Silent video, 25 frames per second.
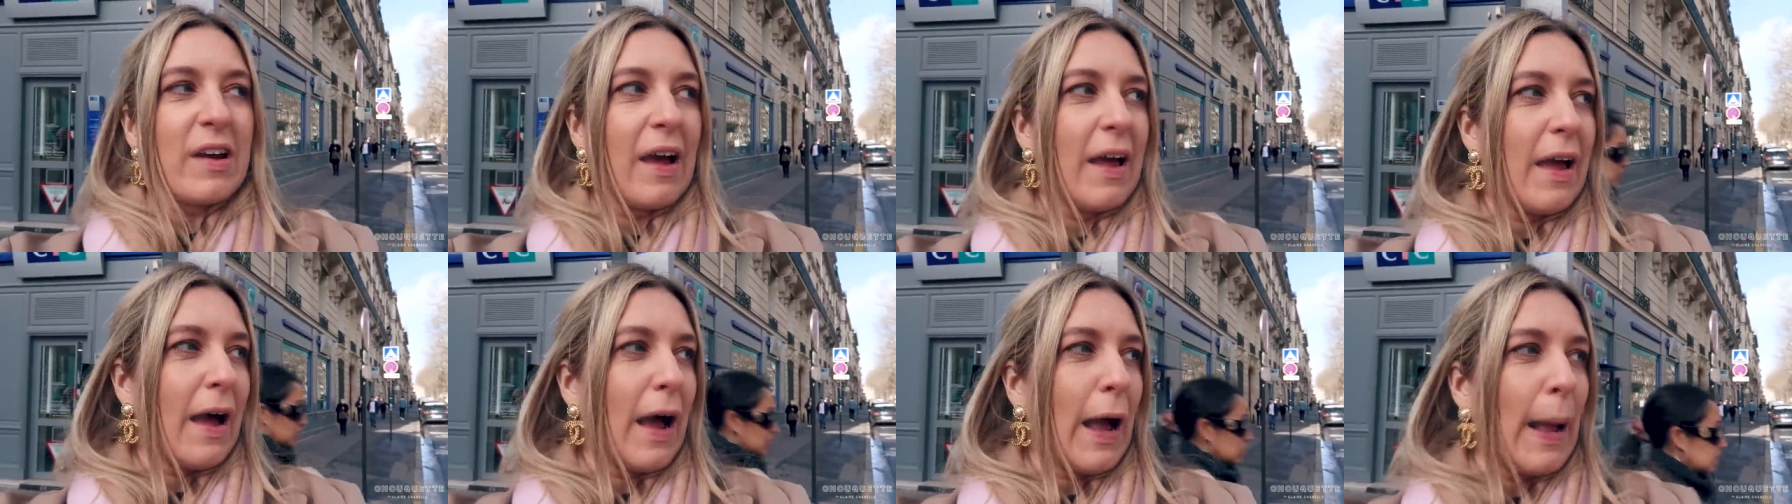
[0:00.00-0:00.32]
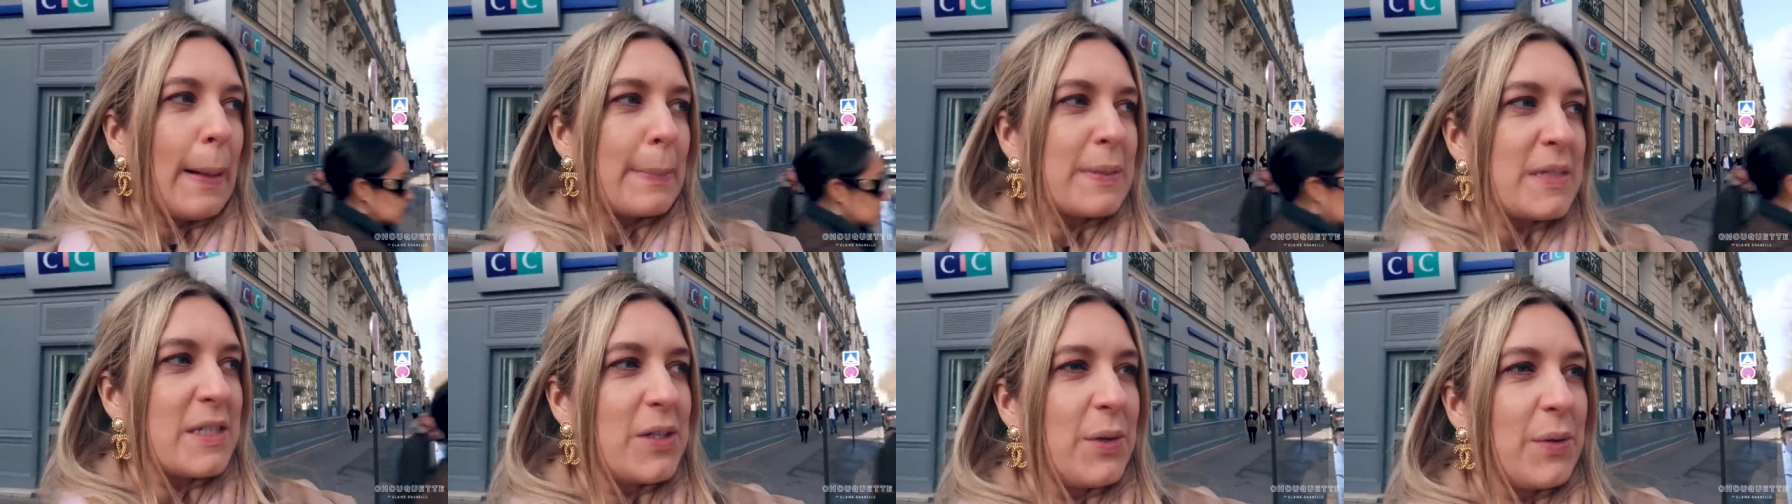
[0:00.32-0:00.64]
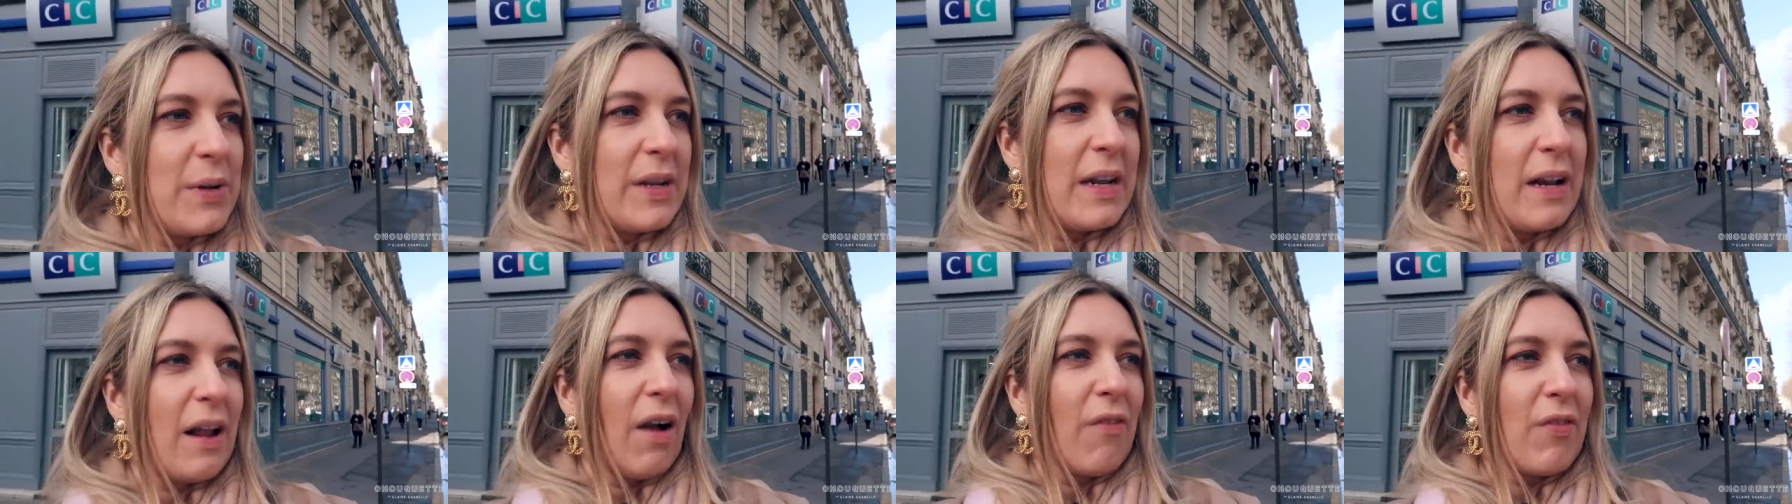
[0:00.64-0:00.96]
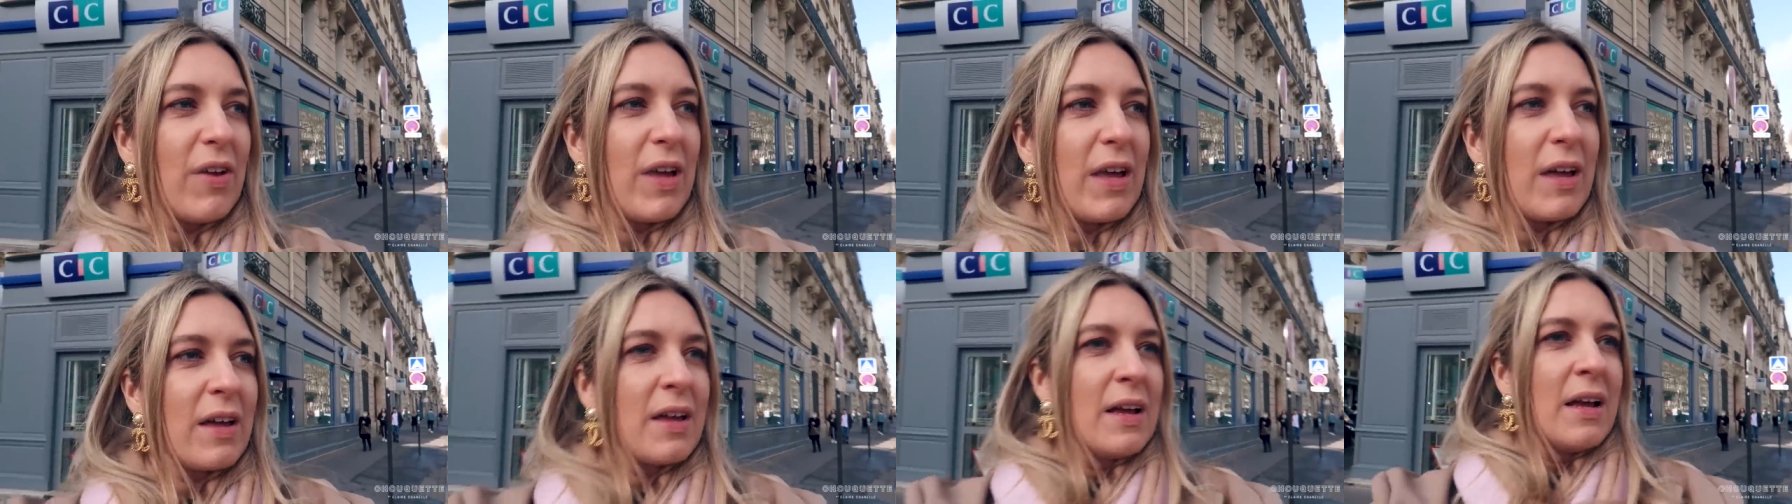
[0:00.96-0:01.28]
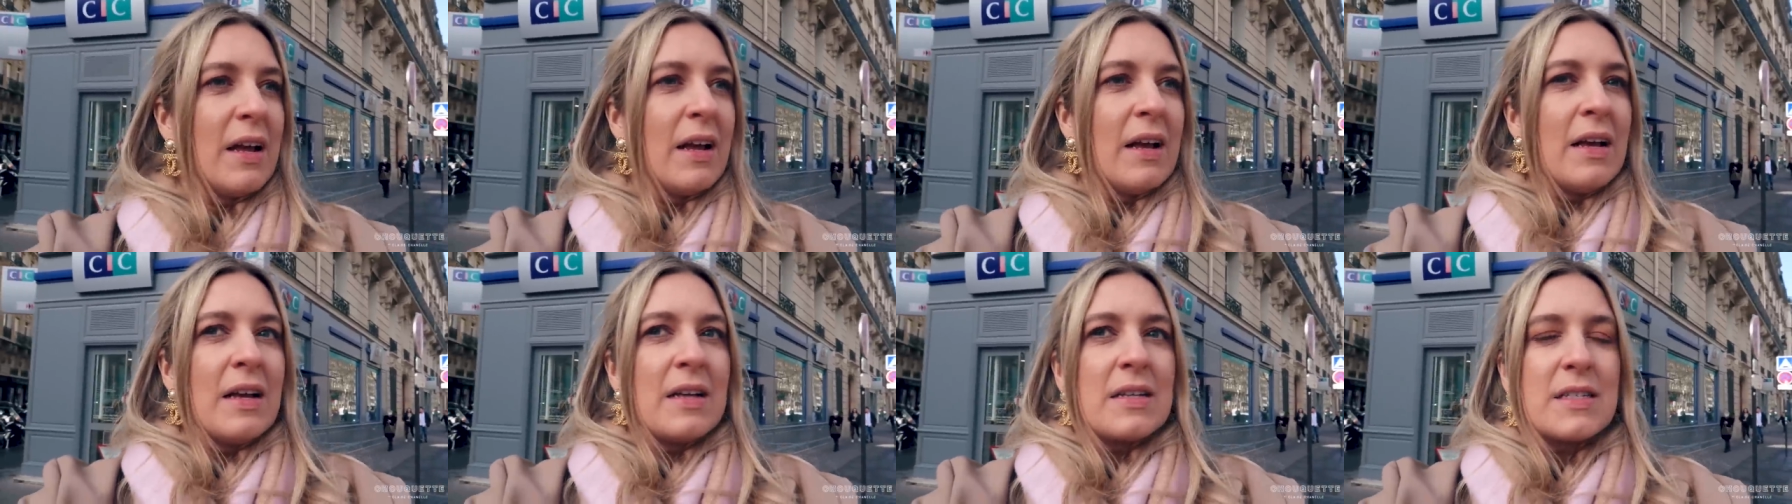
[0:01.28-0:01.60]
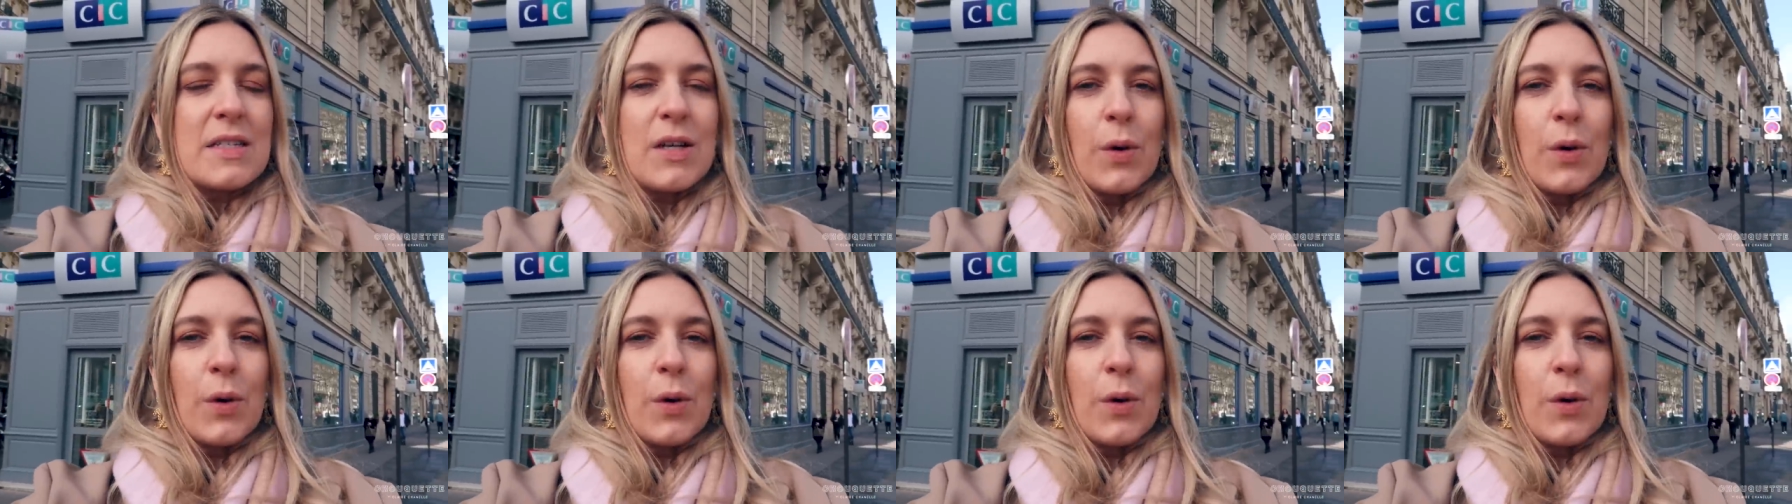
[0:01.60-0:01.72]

I absolutely love it.